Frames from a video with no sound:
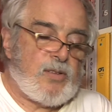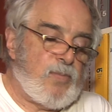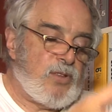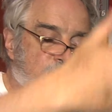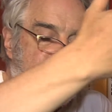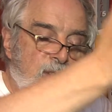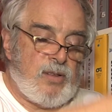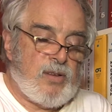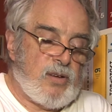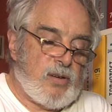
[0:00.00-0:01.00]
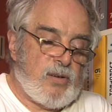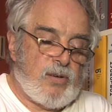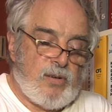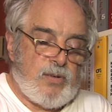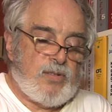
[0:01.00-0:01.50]
between
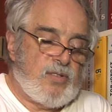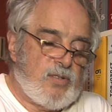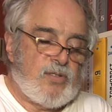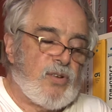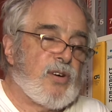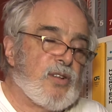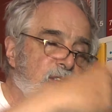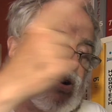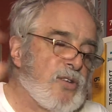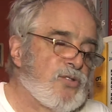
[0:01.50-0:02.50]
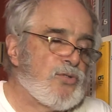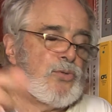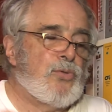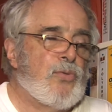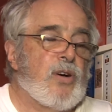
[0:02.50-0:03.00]
Turcot Yards
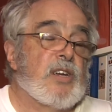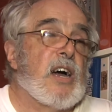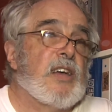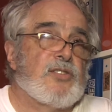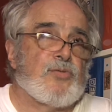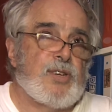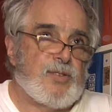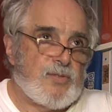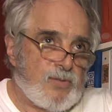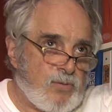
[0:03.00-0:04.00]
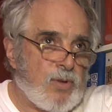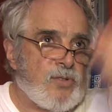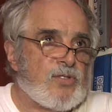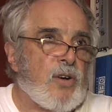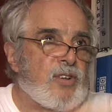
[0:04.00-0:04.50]
to Guy Street, where
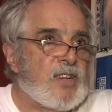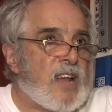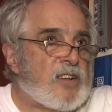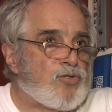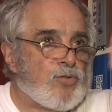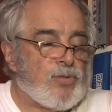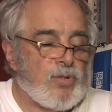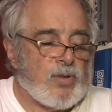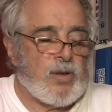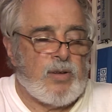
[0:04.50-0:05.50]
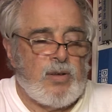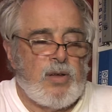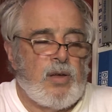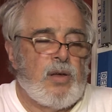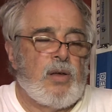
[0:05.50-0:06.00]
there's already a natural
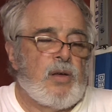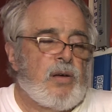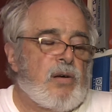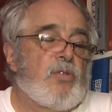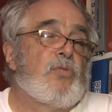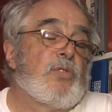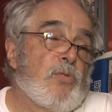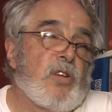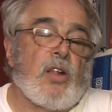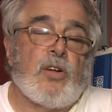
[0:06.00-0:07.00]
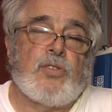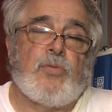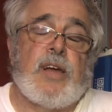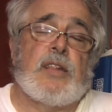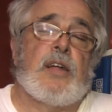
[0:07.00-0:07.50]
along the
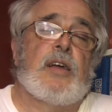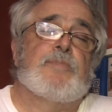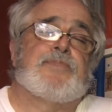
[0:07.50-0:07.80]
rail line.